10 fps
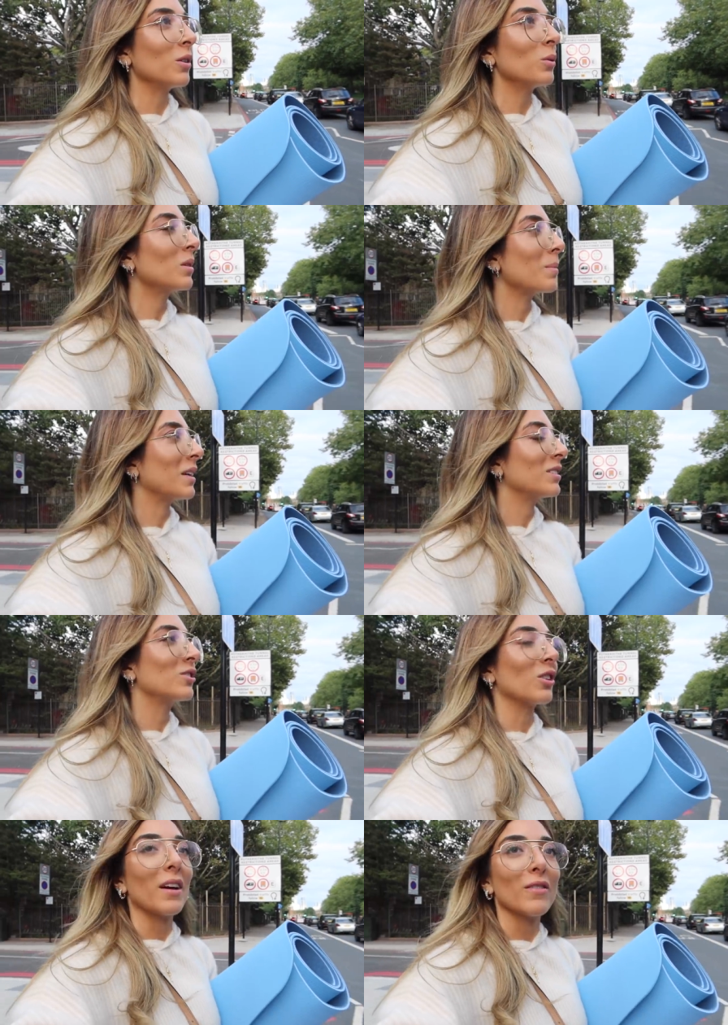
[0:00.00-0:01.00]
Oh, the bus
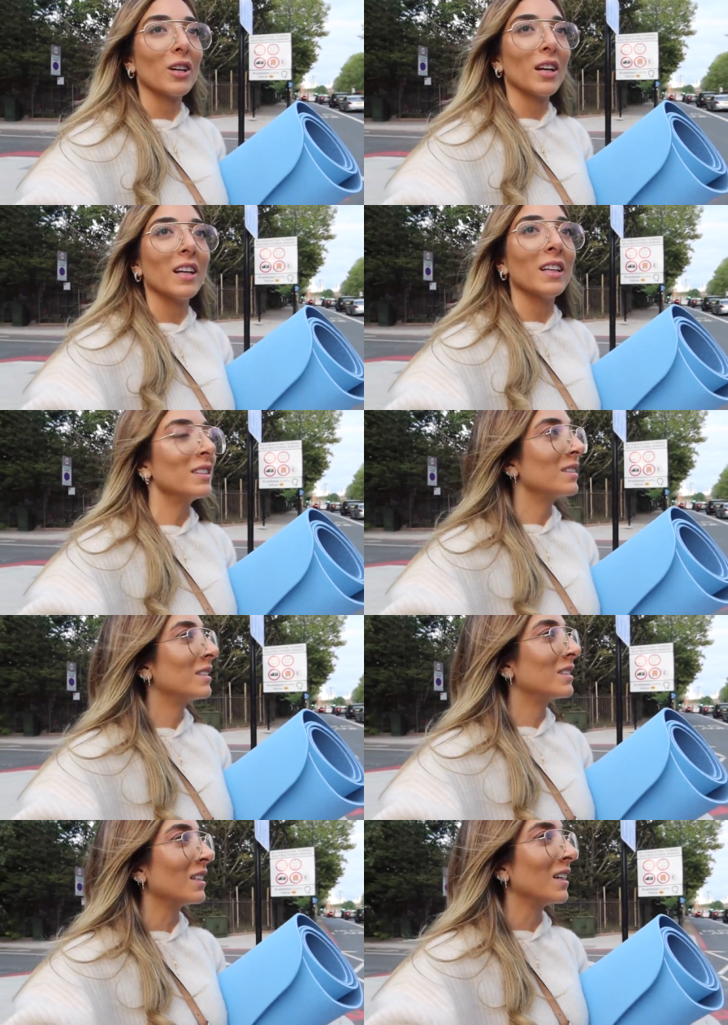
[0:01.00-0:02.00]
driver is
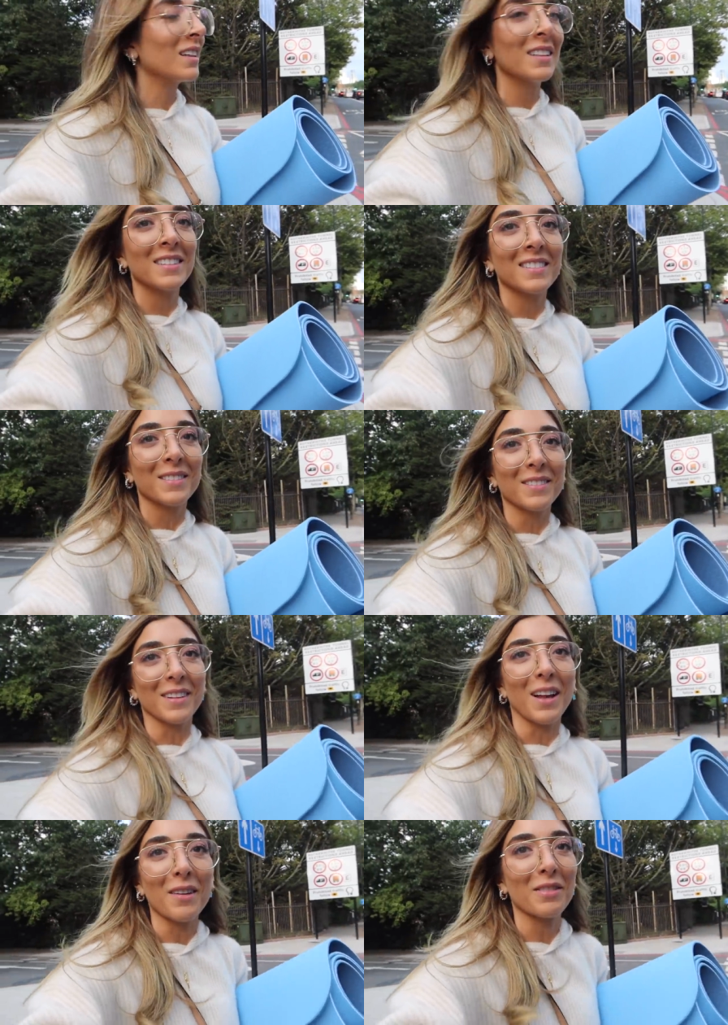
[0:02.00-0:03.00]

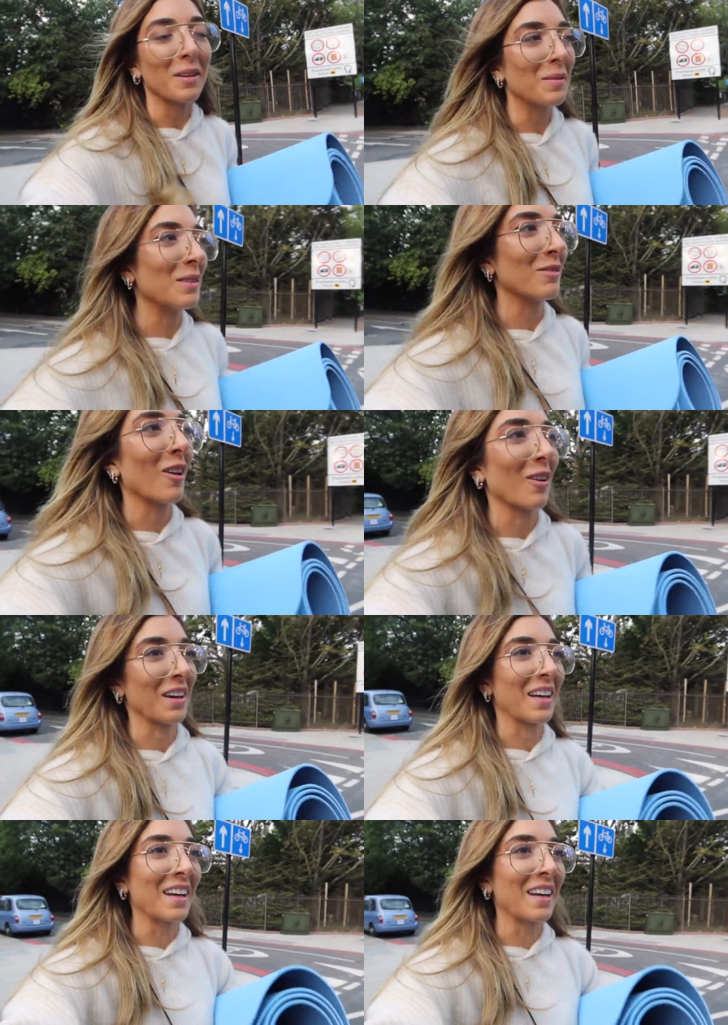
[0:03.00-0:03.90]
laughing at me vlogging.